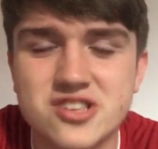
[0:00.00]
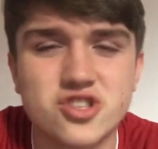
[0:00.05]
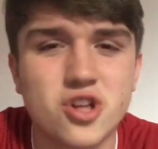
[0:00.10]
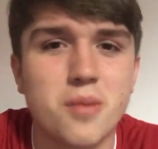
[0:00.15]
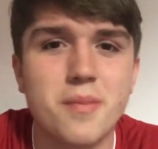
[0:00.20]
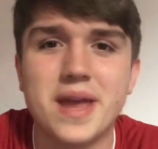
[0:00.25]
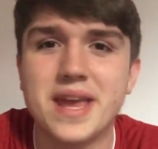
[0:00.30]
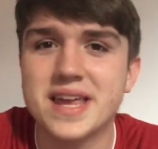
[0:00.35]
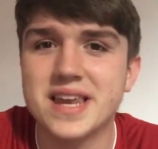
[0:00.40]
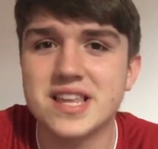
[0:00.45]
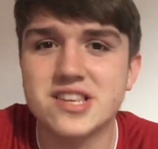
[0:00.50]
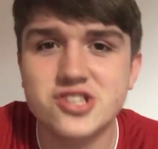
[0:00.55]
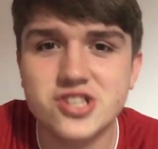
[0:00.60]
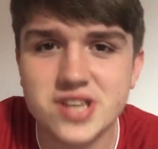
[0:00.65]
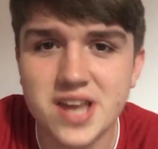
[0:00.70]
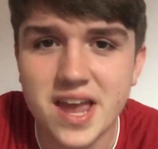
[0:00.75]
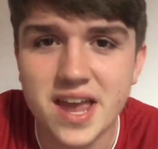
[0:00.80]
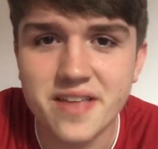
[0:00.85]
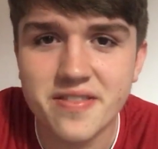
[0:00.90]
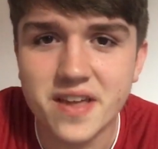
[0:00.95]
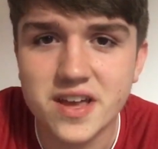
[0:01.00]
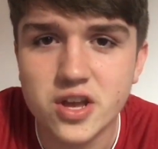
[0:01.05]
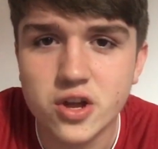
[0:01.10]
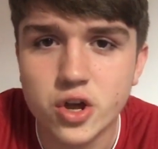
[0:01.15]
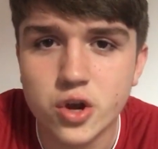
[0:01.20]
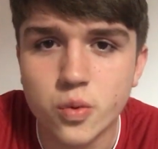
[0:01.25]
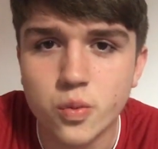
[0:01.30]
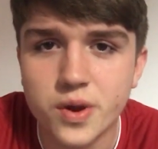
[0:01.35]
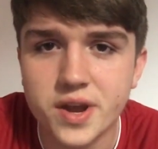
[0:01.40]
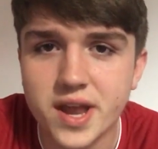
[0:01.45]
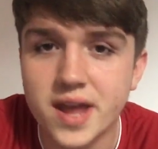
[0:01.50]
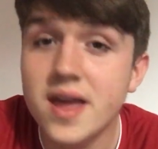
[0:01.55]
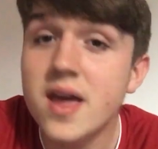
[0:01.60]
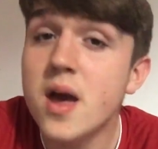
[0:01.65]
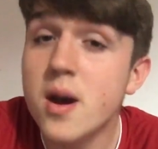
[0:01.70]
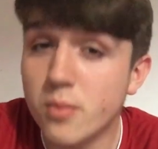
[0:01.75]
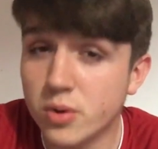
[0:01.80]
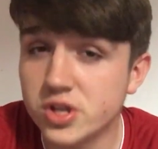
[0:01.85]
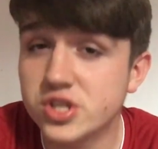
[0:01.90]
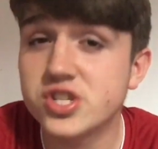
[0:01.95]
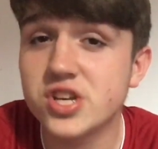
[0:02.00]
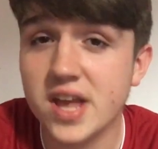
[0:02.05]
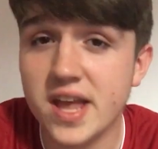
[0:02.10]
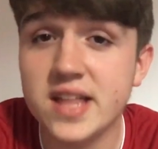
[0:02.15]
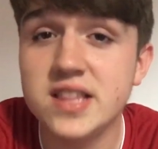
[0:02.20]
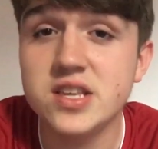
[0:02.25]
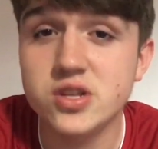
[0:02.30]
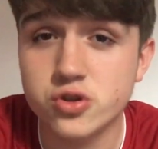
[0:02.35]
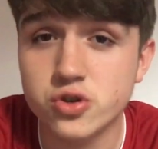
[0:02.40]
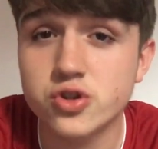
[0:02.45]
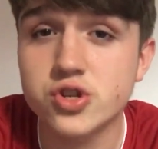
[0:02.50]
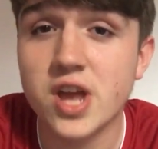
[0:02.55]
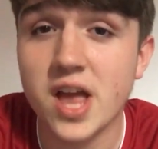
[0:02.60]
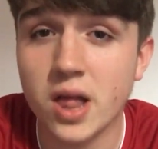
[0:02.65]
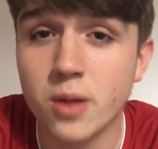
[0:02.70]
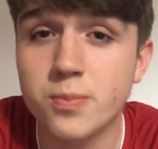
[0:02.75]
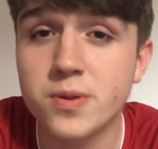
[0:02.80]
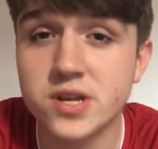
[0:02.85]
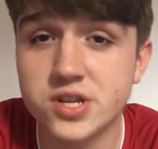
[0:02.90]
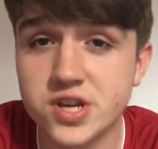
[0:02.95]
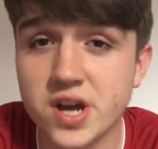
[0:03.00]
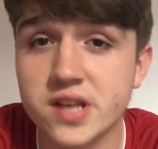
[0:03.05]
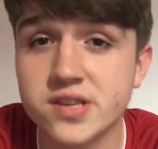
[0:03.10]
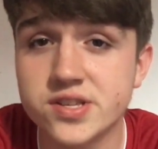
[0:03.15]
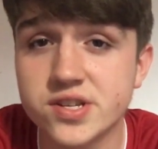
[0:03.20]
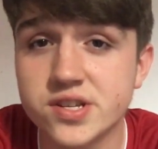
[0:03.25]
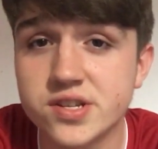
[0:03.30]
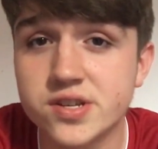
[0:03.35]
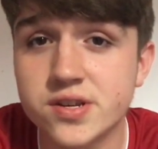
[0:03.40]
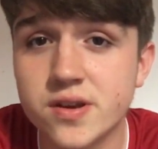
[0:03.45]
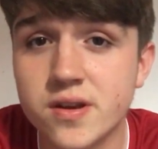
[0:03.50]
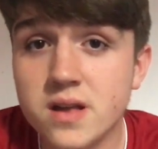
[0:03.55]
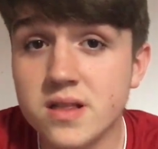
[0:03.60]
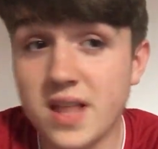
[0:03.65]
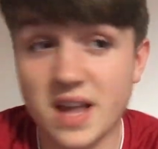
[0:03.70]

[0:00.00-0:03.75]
It's not making it certain that you're going to win it, but it certainly does help your chances.